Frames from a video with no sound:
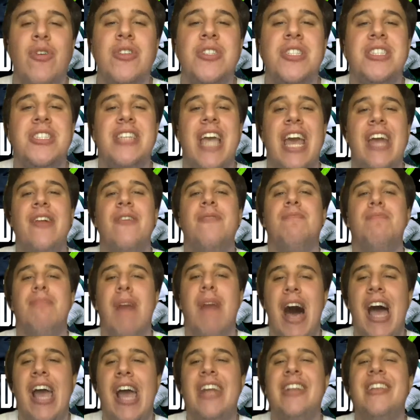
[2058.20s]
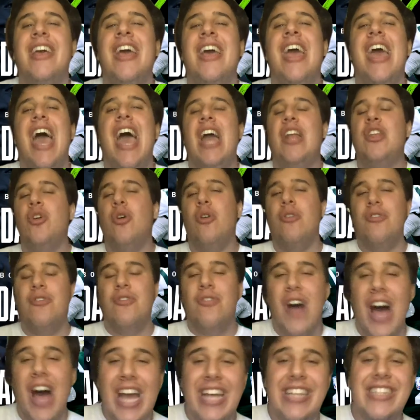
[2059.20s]
State of Mind, and you'll
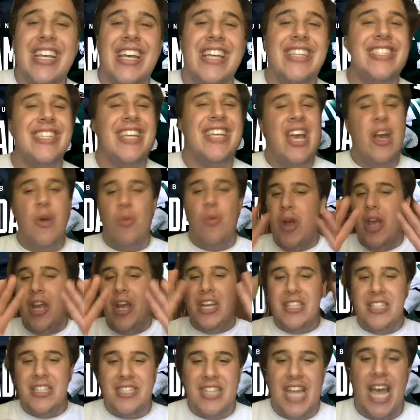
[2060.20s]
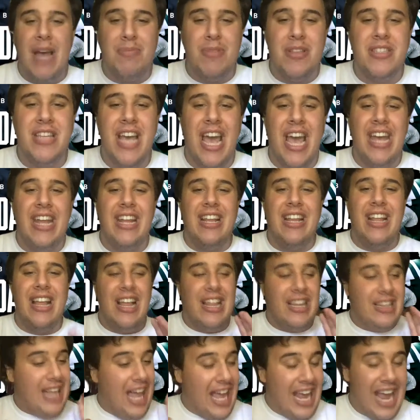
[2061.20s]
find it, where you can stay up to date
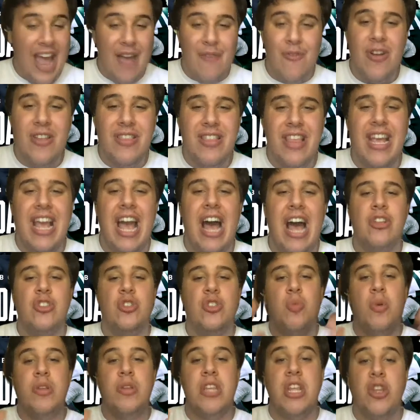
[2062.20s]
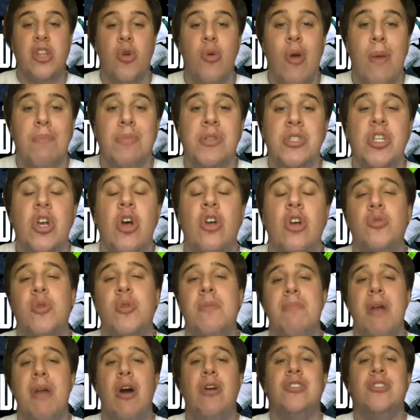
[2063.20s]
like everything else with the new episodes we
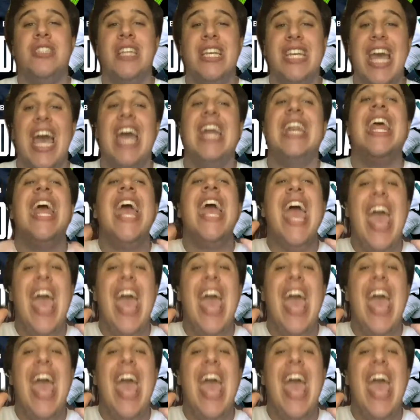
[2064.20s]
post, again,